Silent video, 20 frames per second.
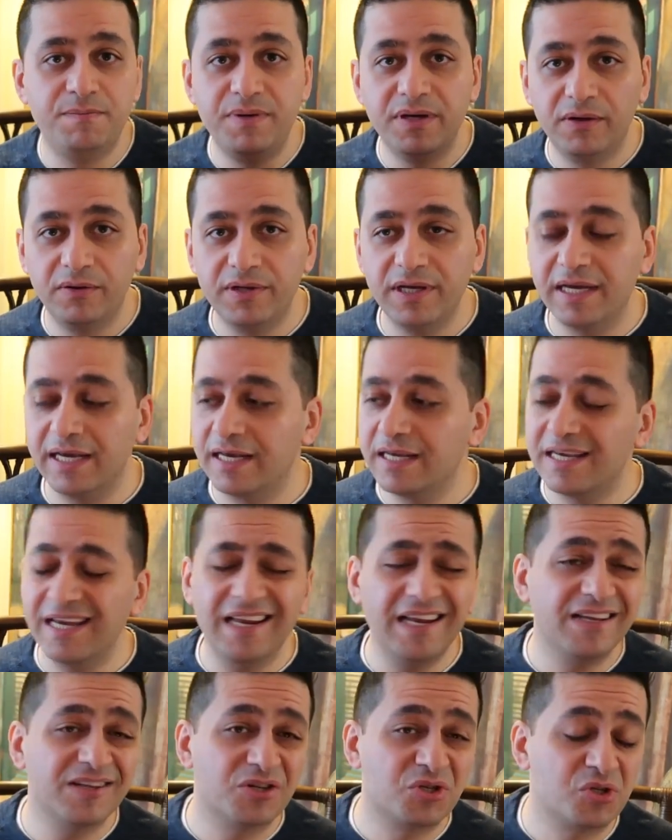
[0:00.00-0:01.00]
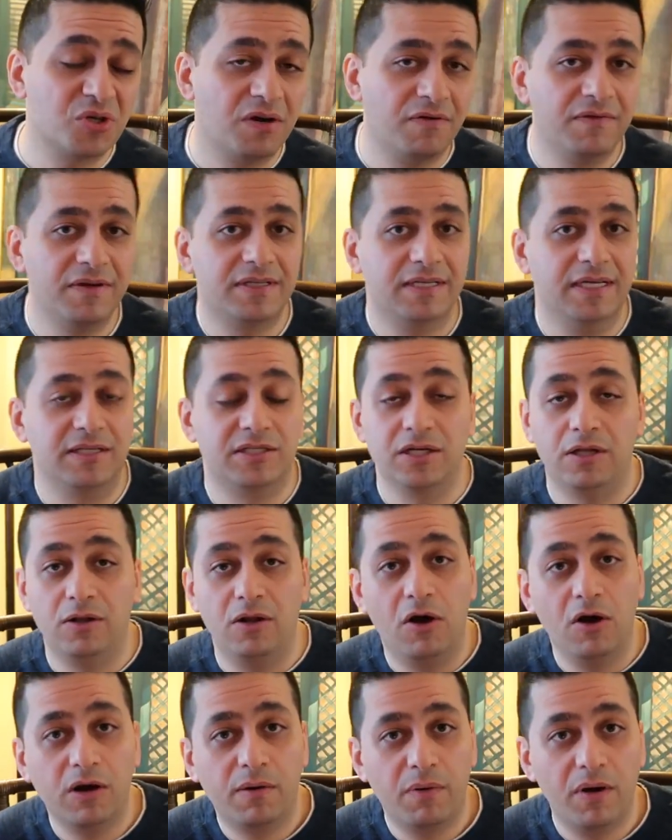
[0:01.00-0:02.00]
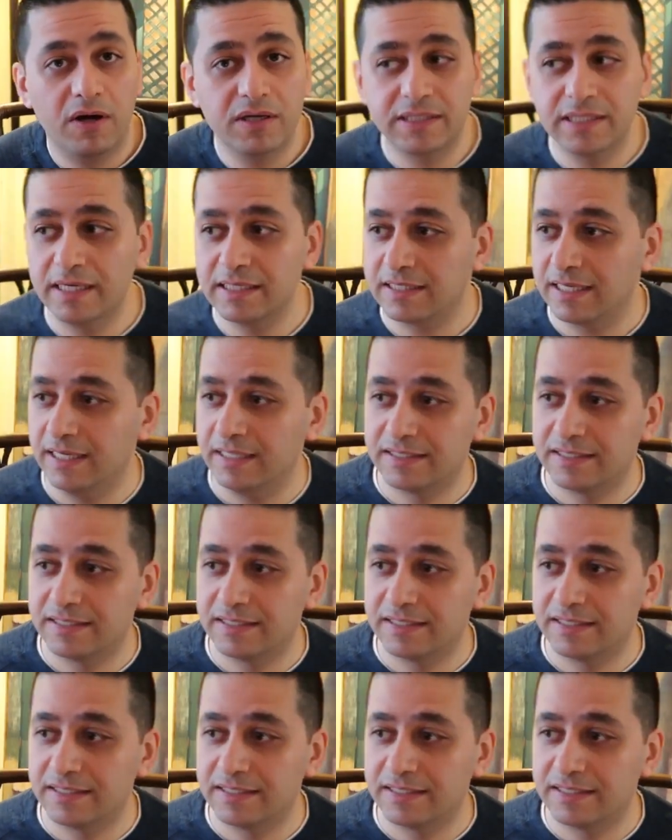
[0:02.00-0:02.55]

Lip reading: building and getting the service, it's a long process.